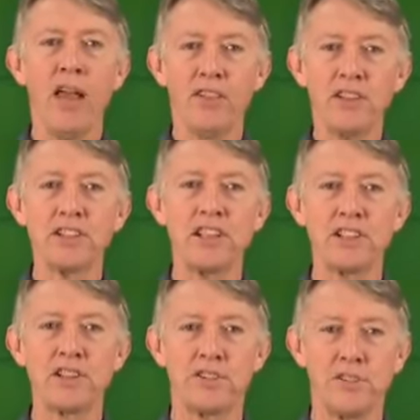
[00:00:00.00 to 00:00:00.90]
This led
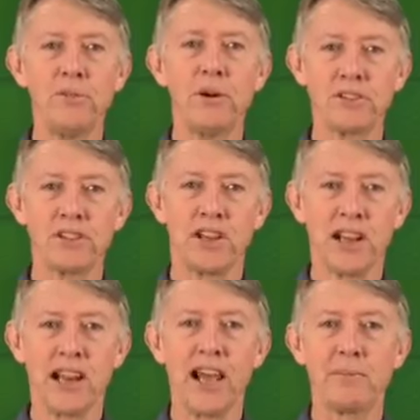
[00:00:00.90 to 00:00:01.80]
to almost to the
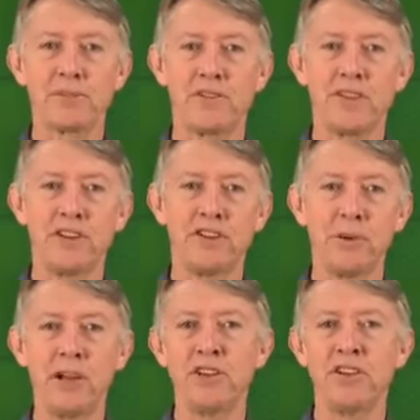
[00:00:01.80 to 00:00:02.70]
collapse of the
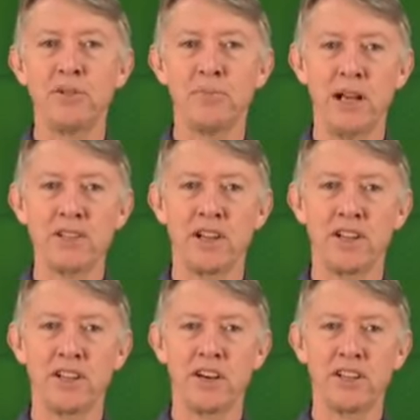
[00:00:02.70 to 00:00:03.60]
European Union budget in
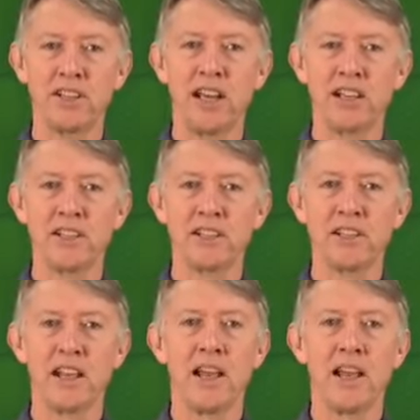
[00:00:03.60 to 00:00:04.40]
the 1980s